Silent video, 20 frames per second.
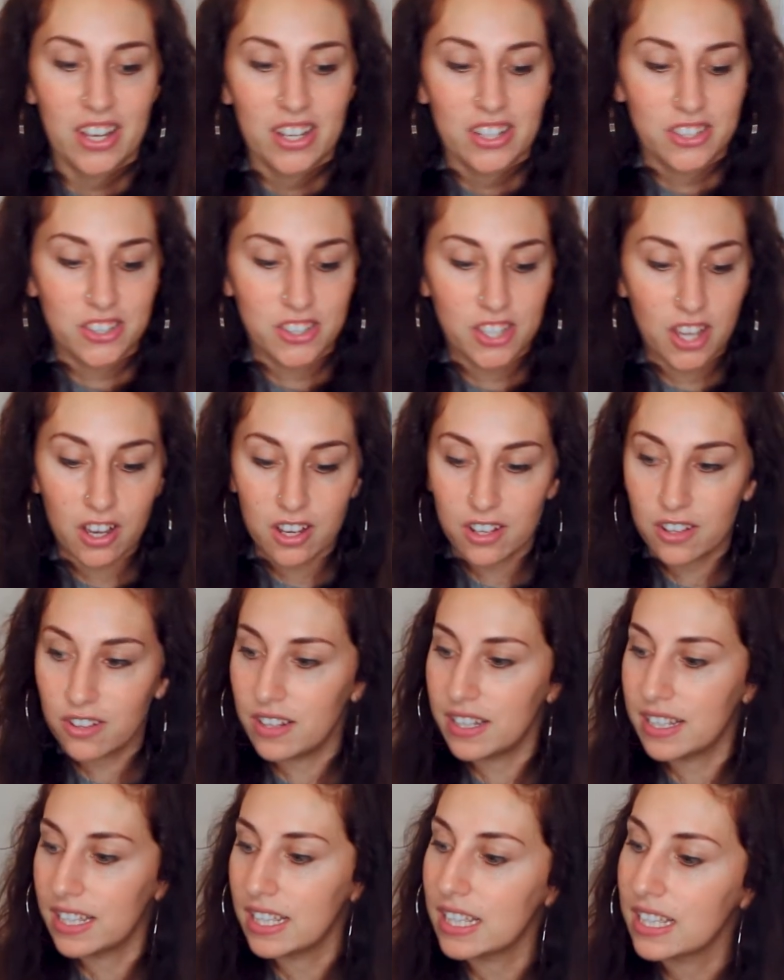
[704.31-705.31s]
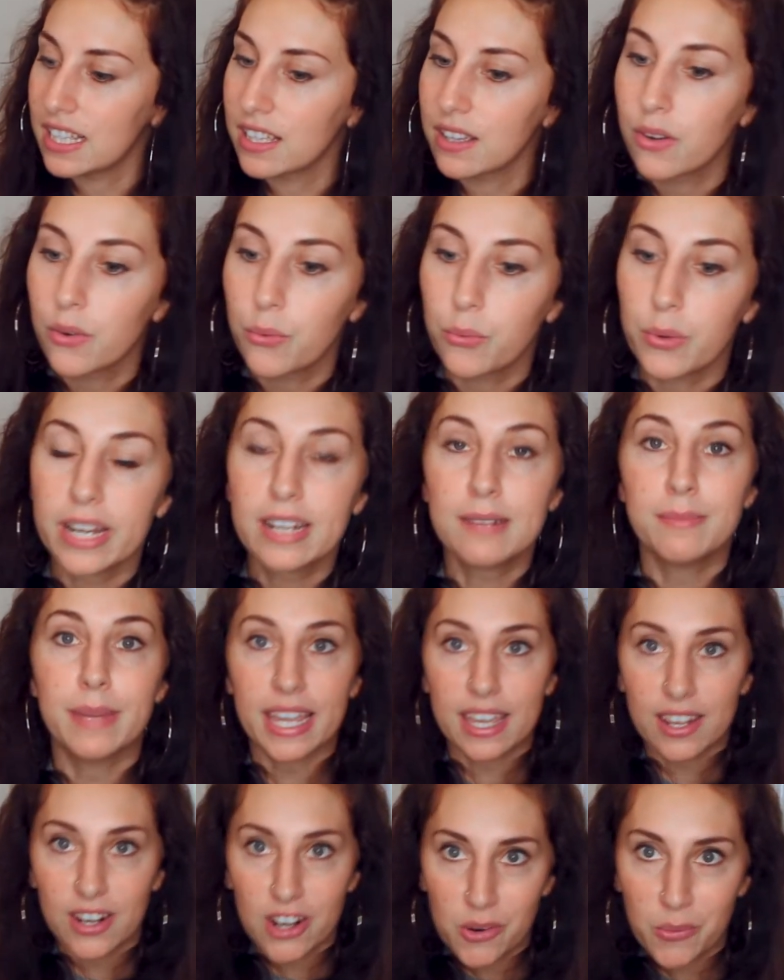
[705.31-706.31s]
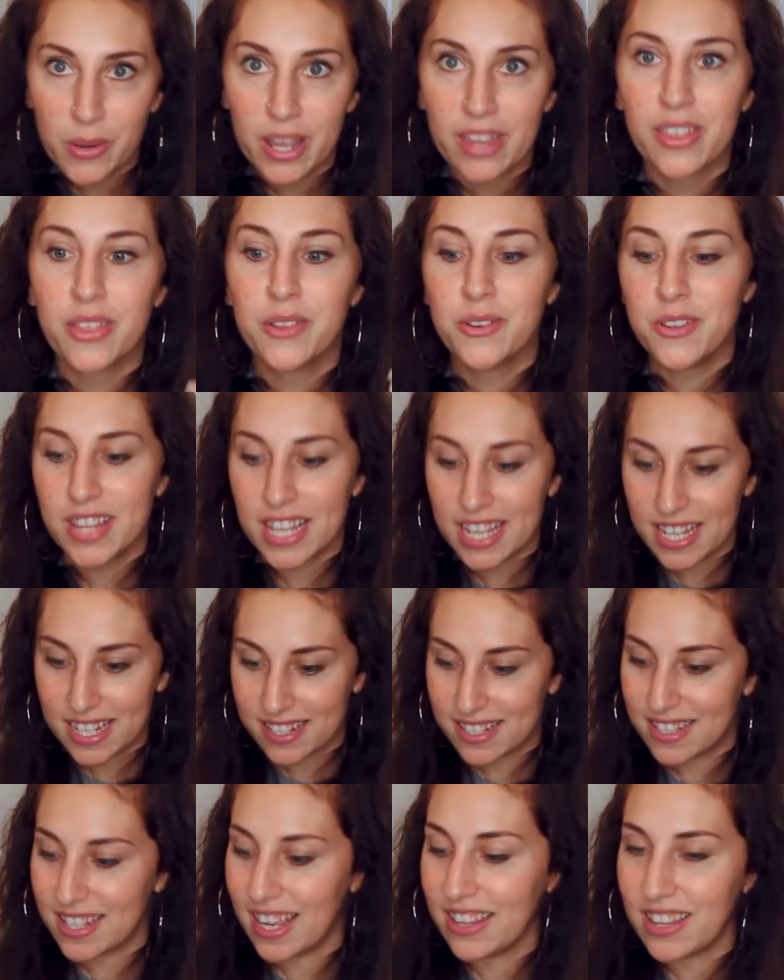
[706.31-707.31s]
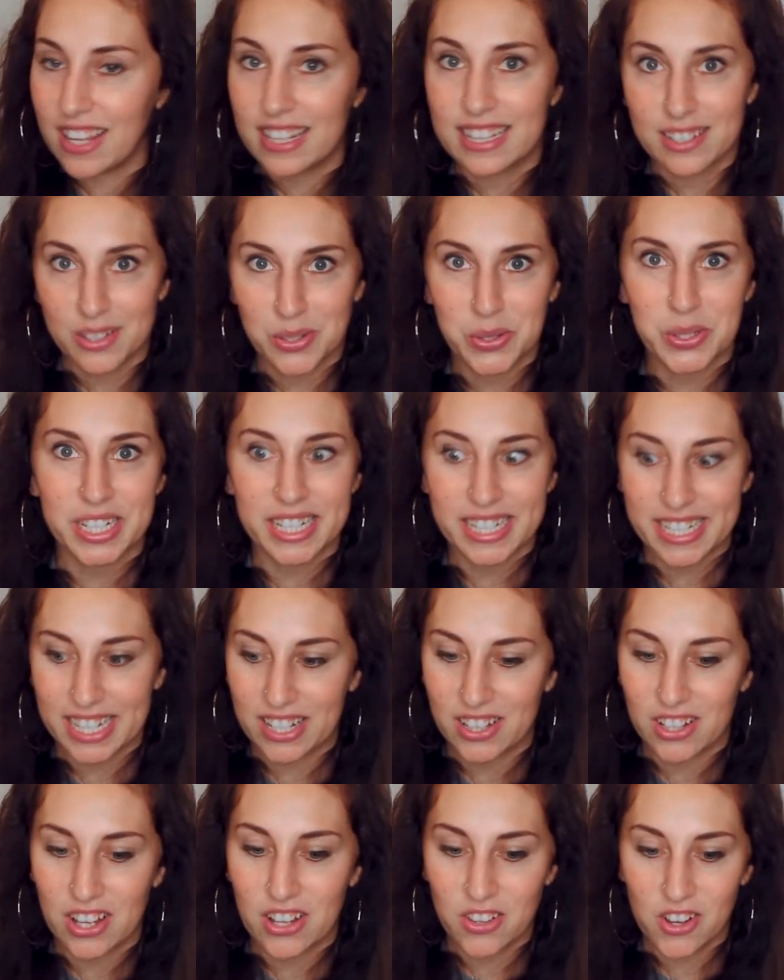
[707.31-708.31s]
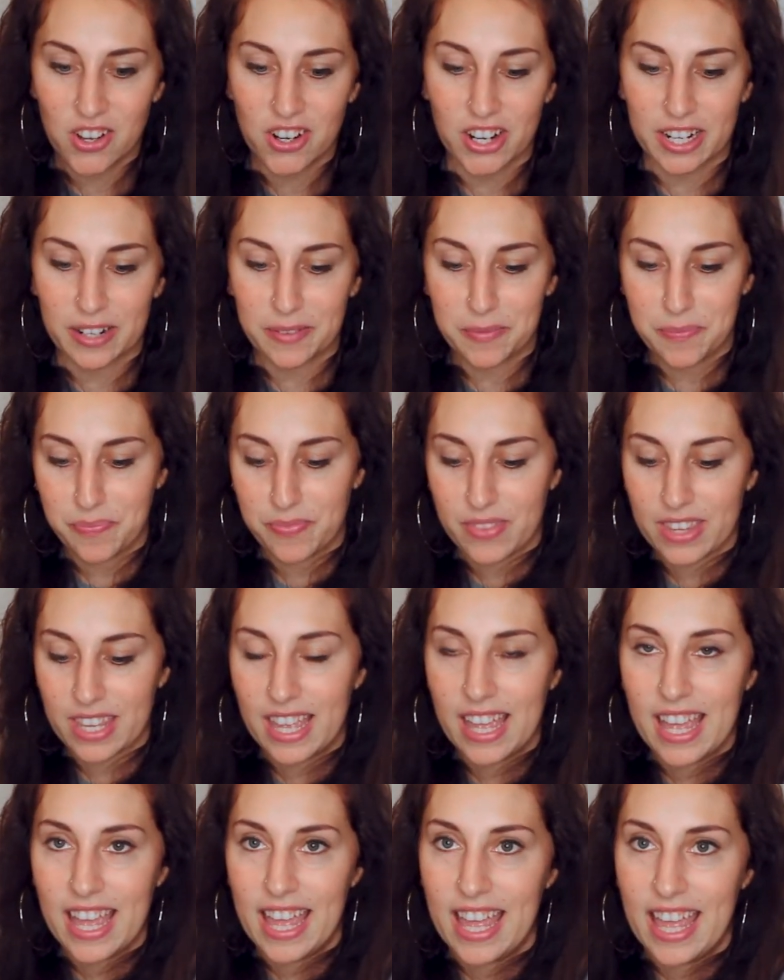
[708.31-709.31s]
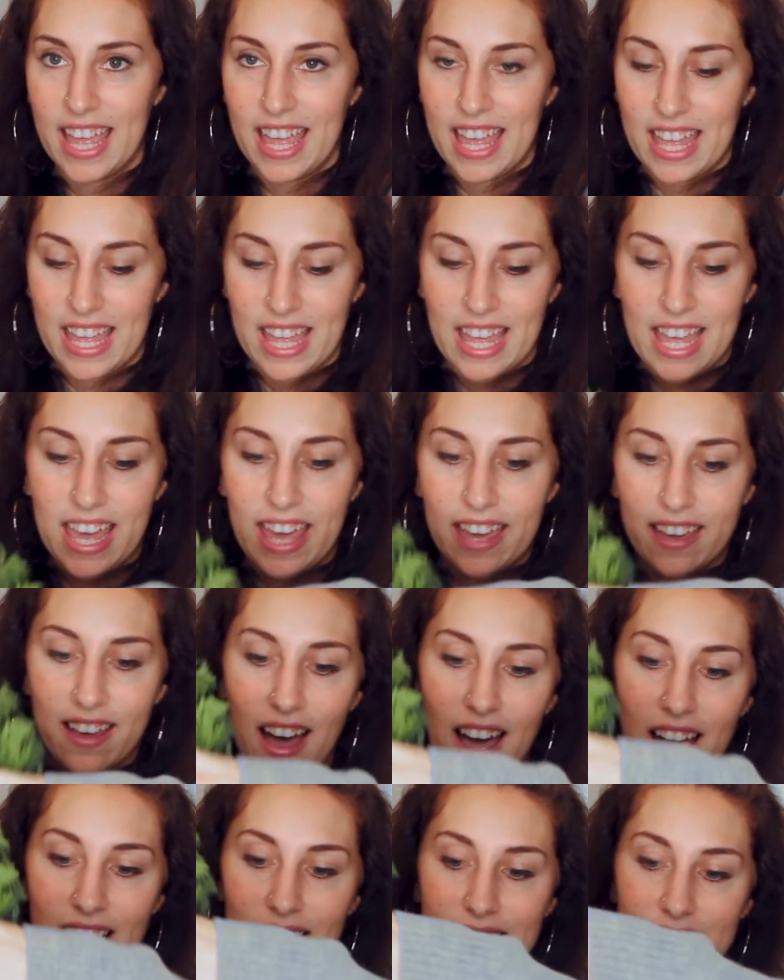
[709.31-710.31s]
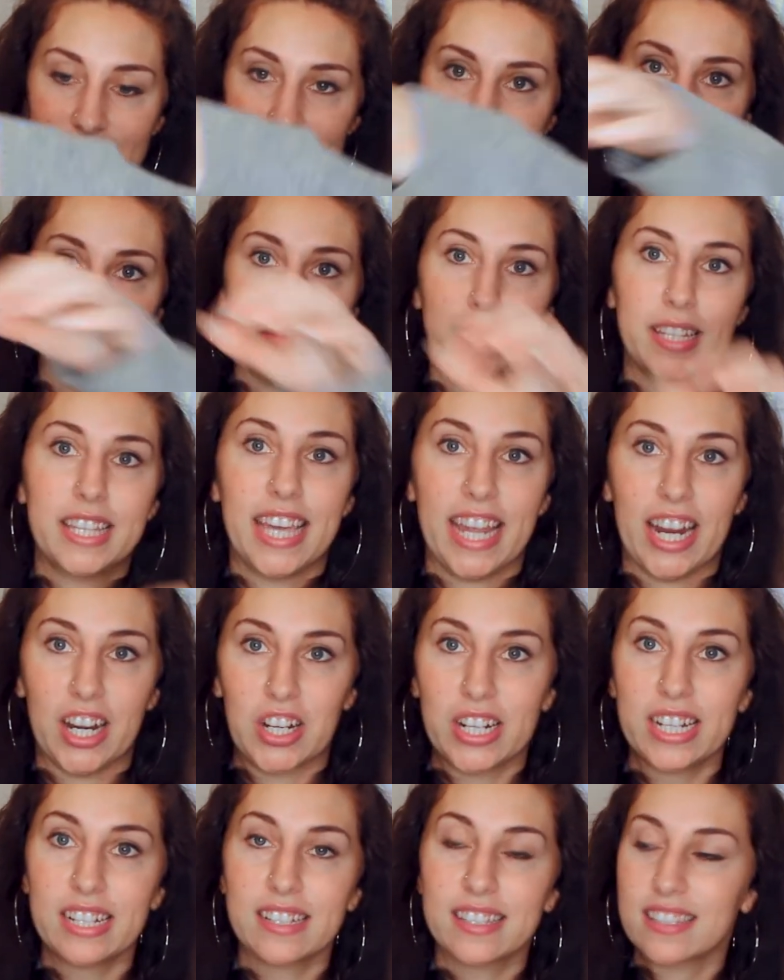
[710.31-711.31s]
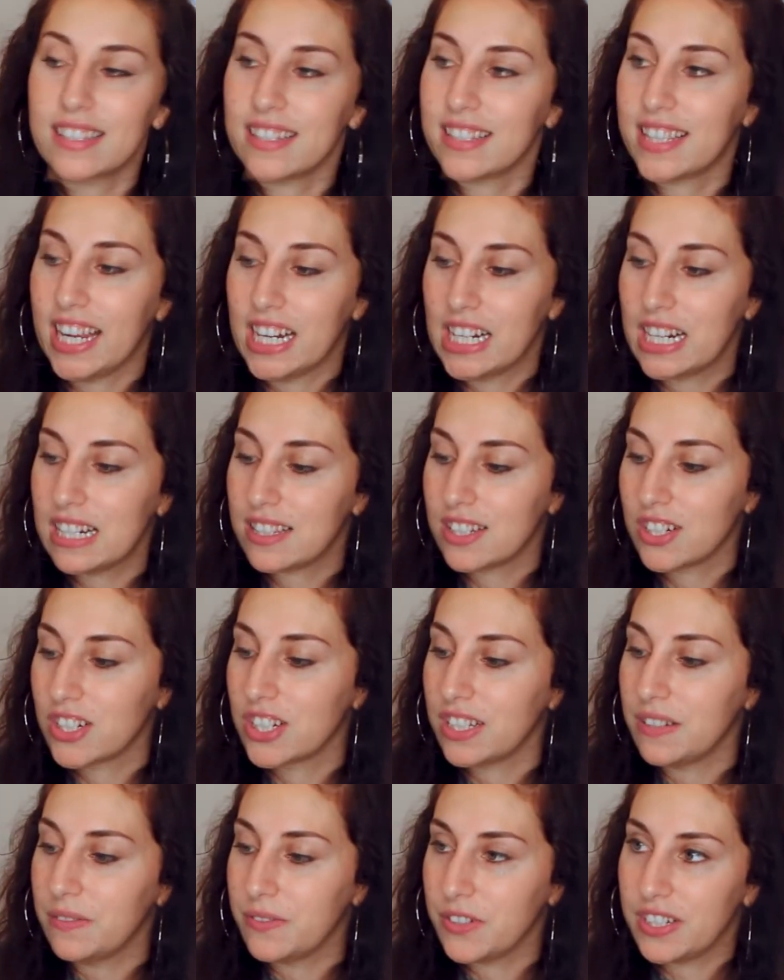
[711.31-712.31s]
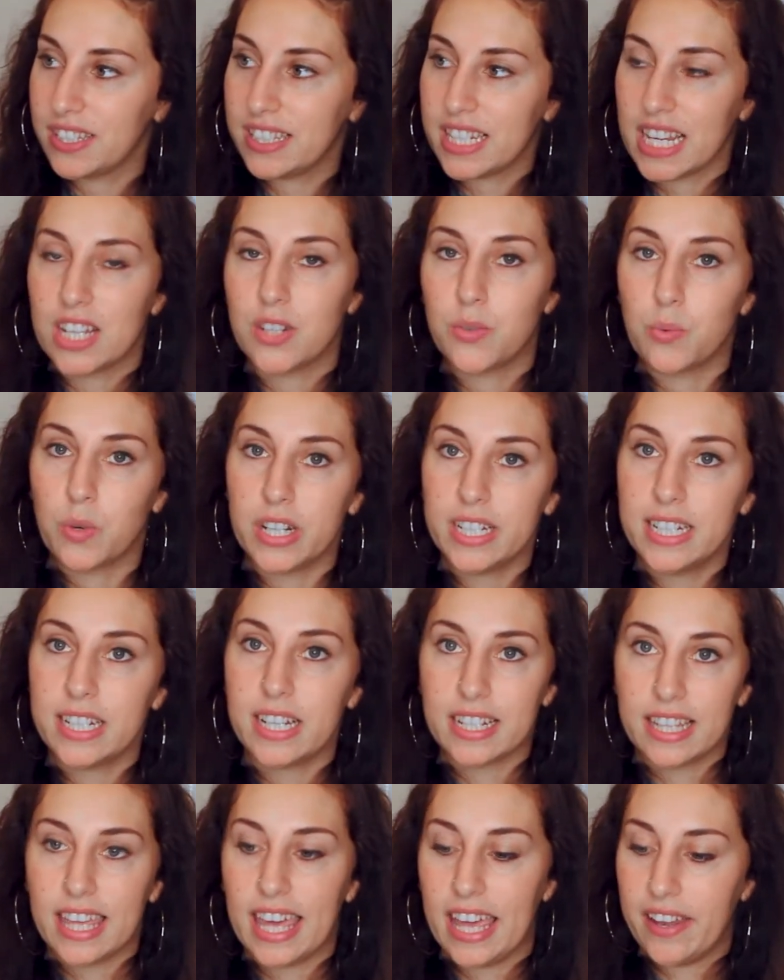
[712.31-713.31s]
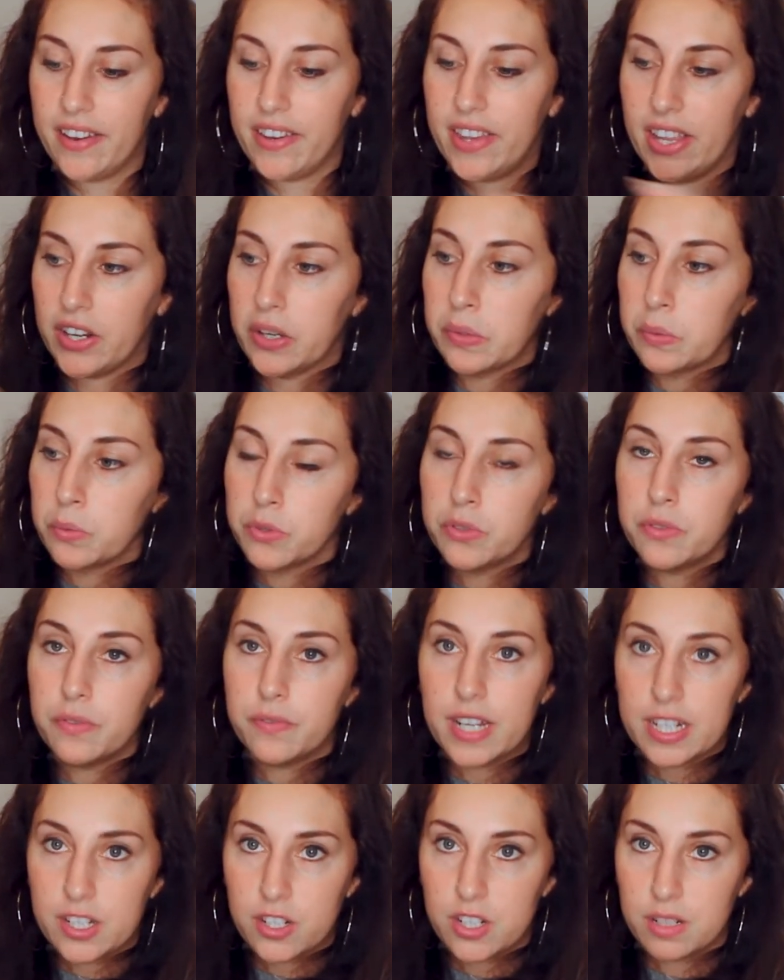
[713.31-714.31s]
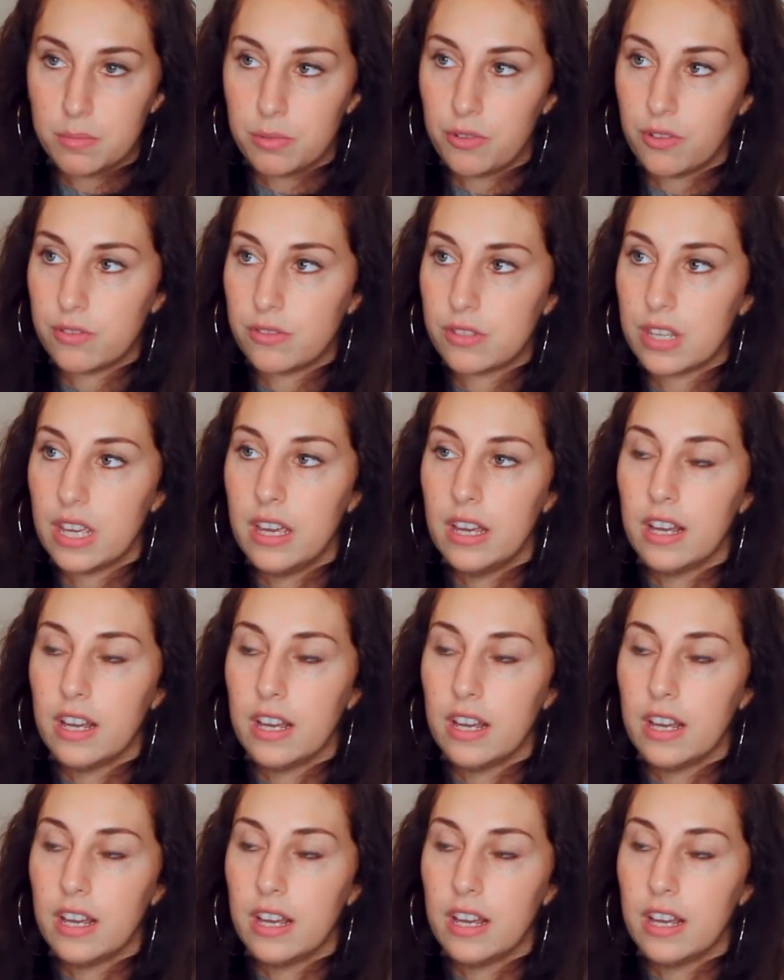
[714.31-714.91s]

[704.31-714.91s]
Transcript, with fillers: So we are making our way through this. I thought this was gonna take a lot longer. I got some carrots. Carrots are good for stage one. Again, they are root vegetables.